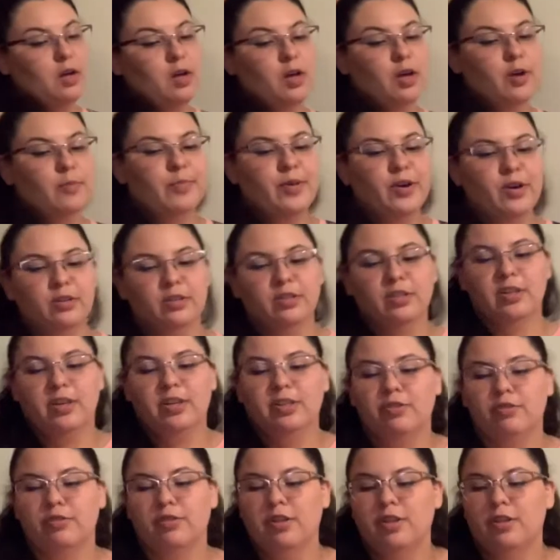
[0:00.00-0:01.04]

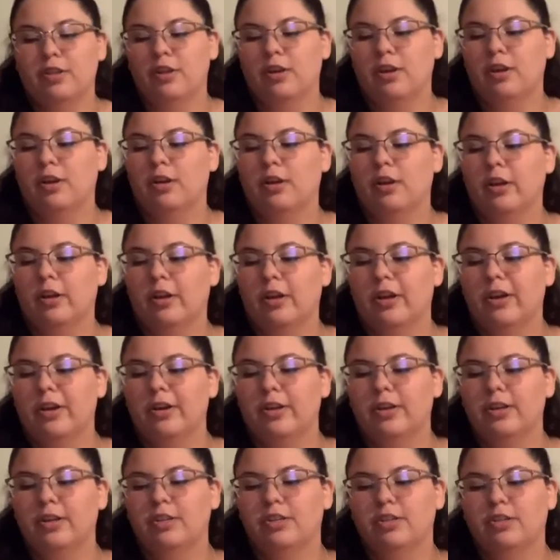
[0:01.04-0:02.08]
post-surgery, they're
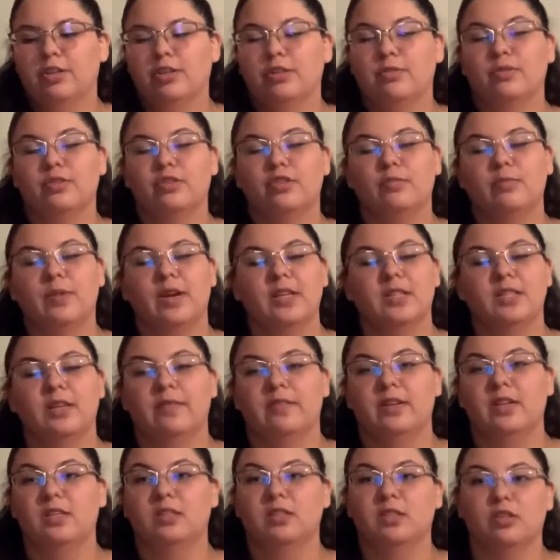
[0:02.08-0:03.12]
encouraged to resume
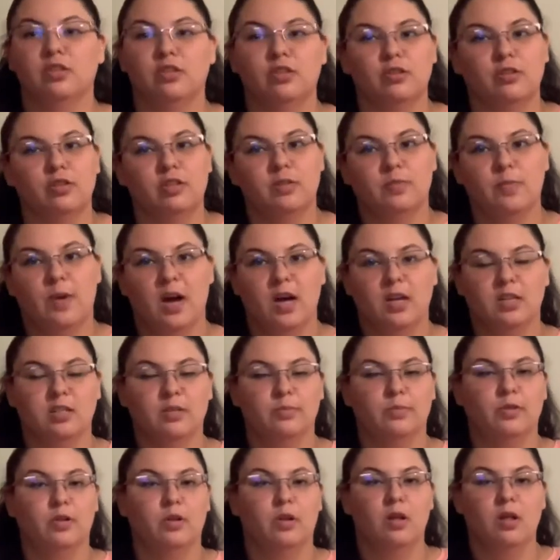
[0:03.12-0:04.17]
activities as soon as
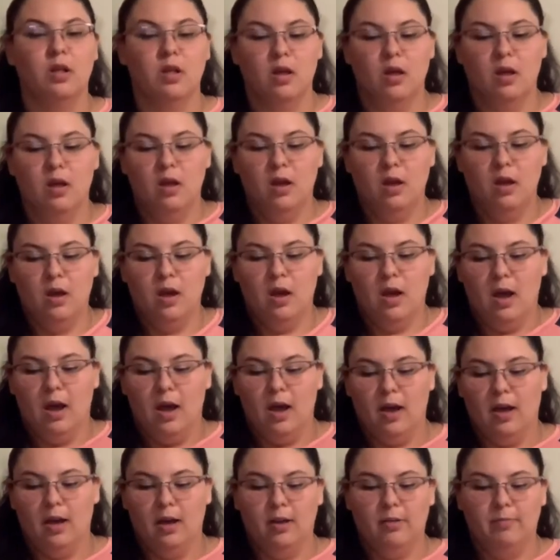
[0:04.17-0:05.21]
possible
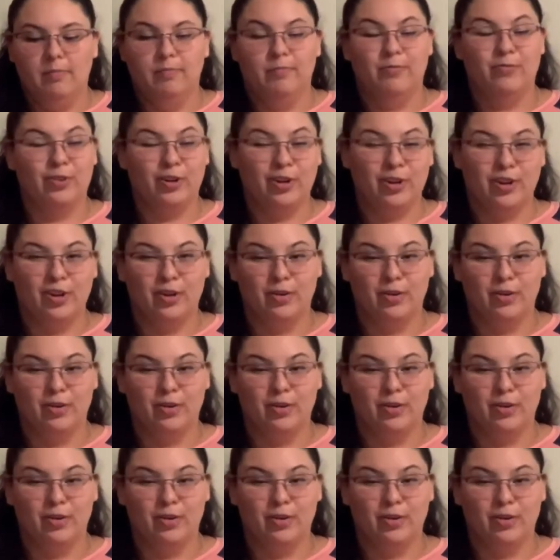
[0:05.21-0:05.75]
for good